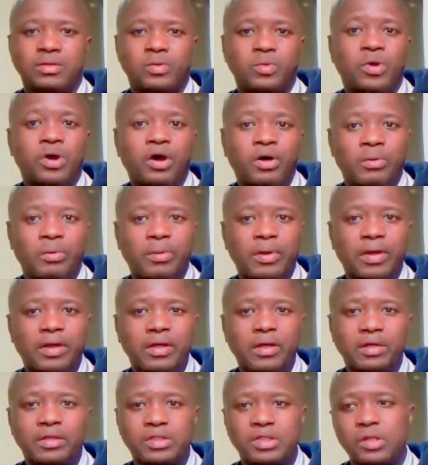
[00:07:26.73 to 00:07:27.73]
the World
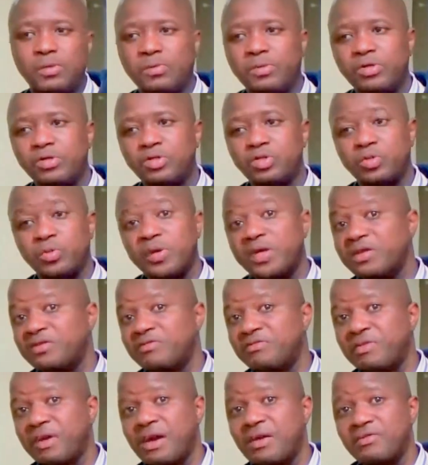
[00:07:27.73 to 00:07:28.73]
Bank summoned
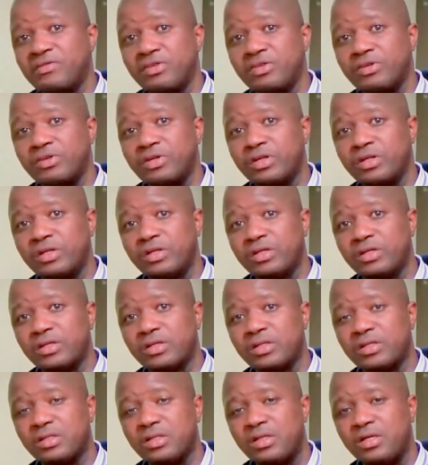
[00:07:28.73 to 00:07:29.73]
25 young
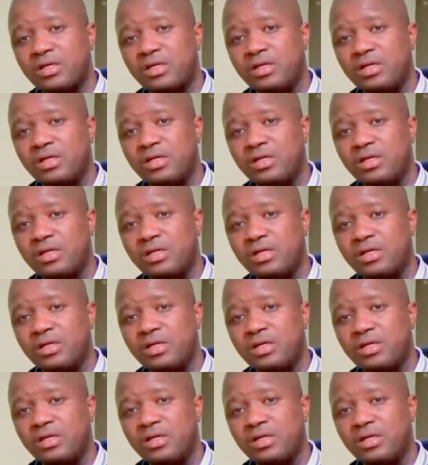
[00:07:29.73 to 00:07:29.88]
leaders